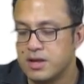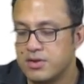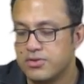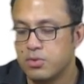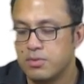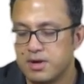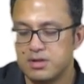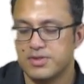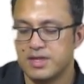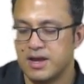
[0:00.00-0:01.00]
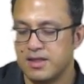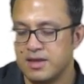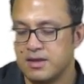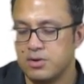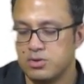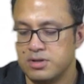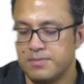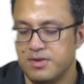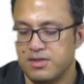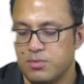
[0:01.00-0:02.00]
So when Marlowe says that, you know, there are
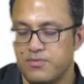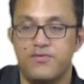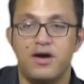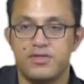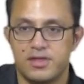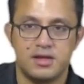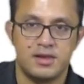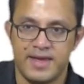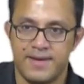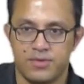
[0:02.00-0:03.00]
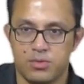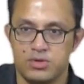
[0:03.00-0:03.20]
places with farcical names,